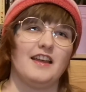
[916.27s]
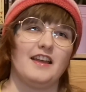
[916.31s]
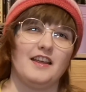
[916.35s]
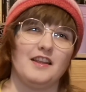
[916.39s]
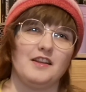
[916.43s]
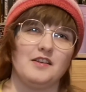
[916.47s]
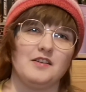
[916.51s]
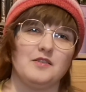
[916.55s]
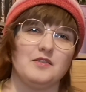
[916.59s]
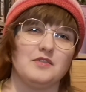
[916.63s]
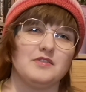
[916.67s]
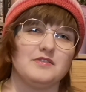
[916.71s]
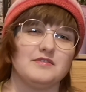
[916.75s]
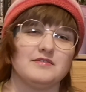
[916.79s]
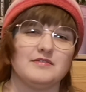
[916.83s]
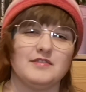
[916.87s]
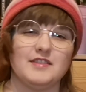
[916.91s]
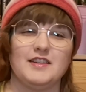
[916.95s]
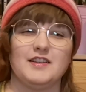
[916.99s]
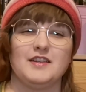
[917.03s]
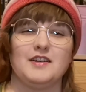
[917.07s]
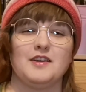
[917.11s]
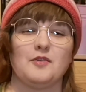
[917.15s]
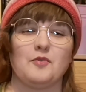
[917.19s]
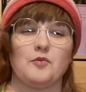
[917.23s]
And
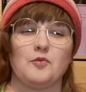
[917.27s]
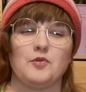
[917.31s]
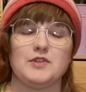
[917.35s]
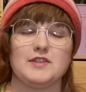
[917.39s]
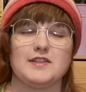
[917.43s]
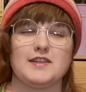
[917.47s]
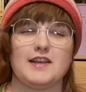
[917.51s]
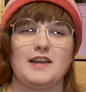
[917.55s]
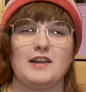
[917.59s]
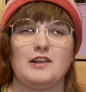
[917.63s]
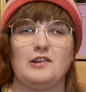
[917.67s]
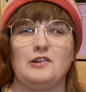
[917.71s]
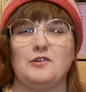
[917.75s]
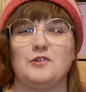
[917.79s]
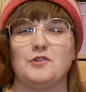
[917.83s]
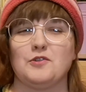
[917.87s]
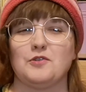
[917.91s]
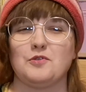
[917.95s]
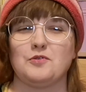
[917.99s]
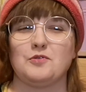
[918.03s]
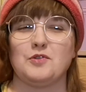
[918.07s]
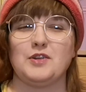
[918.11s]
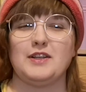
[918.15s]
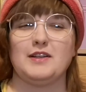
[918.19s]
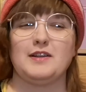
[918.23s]
once I learned
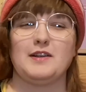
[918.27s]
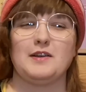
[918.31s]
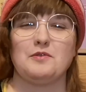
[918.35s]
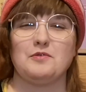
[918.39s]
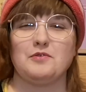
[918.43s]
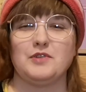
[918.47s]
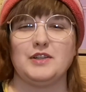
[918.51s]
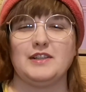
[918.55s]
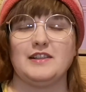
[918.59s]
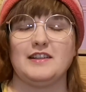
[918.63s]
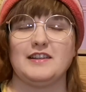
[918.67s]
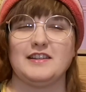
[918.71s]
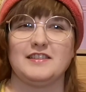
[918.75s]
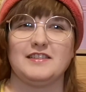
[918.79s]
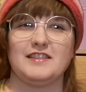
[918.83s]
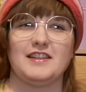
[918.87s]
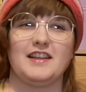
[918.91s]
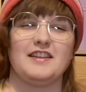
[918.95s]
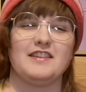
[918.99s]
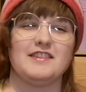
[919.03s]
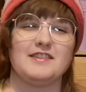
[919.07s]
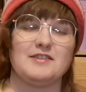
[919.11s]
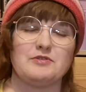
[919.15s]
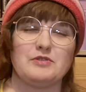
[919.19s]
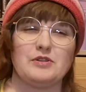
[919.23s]
to read, I realized
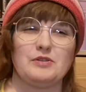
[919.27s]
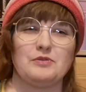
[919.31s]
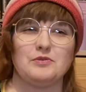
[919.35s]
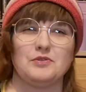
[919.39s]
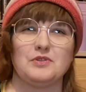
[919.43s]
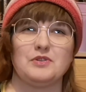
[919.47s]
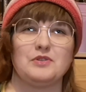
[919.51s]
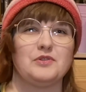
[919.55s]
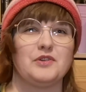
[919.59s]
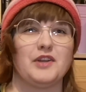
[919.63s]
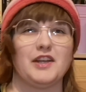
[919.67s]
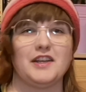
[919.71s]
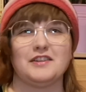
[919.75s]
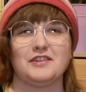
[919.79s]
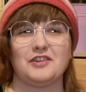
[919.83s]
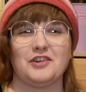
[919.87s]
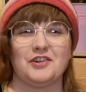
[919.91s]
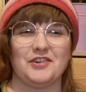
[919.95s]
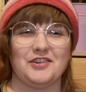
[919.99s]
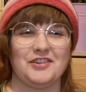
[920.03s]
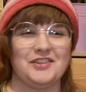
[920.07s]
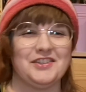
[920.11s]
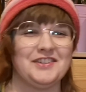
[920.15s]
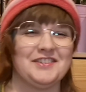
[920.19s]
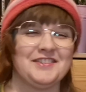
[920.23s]
that, so I would correct
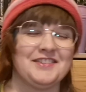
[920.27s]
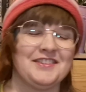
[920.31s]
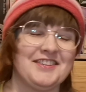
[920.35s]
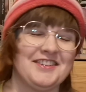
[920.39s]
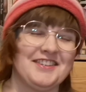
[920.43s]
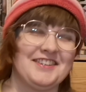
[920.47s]
her.